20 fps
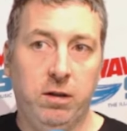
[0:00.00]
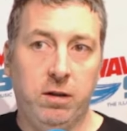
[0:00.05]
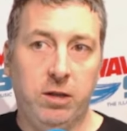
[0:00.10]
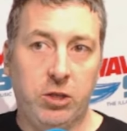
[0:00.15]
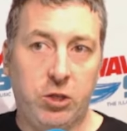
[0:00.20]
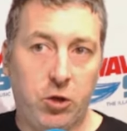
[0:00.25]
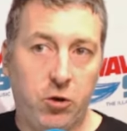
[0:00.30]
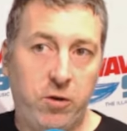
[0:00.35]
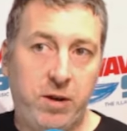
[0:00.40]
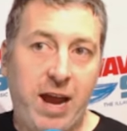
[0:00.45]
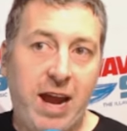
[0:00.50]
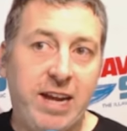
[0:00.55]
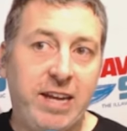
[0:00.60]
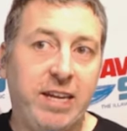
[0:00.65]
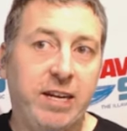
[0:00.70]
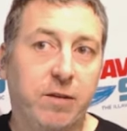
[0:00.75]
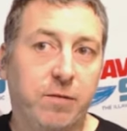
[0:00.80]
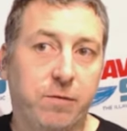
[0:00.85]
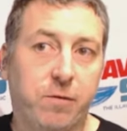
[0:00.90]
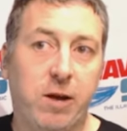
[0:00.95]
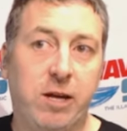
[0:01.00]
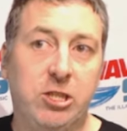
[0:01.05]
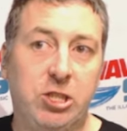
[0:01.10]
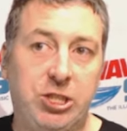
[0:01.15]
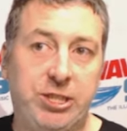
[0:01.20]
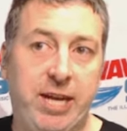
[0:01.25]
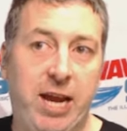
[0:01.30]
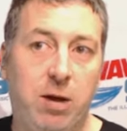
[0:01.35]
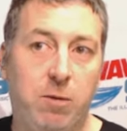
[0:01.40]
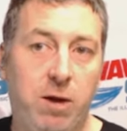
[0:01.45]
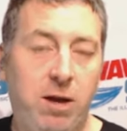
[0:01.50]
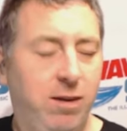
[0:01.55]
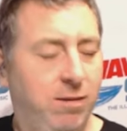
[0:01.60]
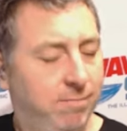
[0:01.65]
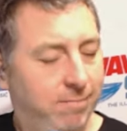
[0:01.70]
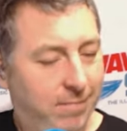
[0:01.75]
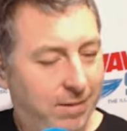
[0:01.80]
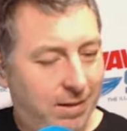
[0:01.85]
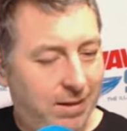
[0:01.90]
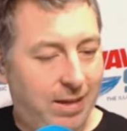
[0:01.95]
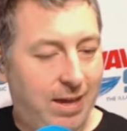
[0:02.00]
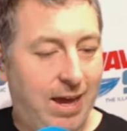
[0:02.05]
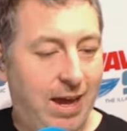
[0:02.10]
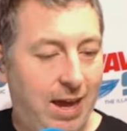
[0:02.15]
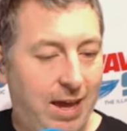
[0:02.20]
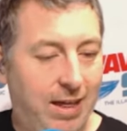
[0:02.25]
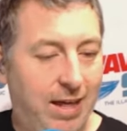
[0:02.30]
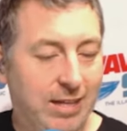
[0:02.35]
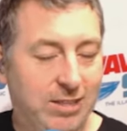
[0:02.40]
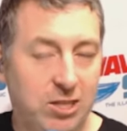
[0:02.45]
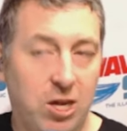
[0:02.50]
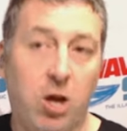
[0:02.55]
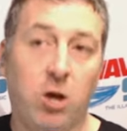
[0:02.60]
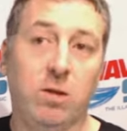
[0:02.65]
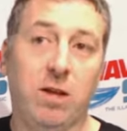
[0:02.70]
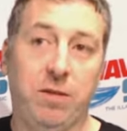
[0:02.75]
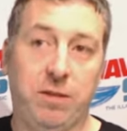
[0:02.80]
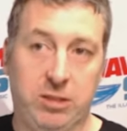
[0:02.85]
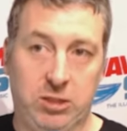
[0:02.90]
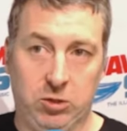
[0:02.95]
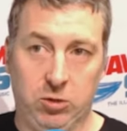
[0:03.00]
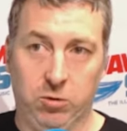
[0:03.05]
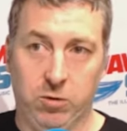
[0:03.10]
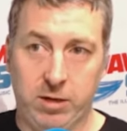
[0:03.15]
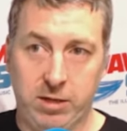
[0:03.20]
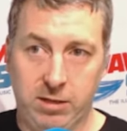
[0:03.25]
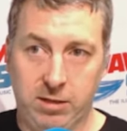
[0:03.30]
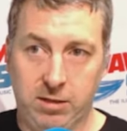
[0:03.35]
Urinating in a friend's shower, that's a whole other story.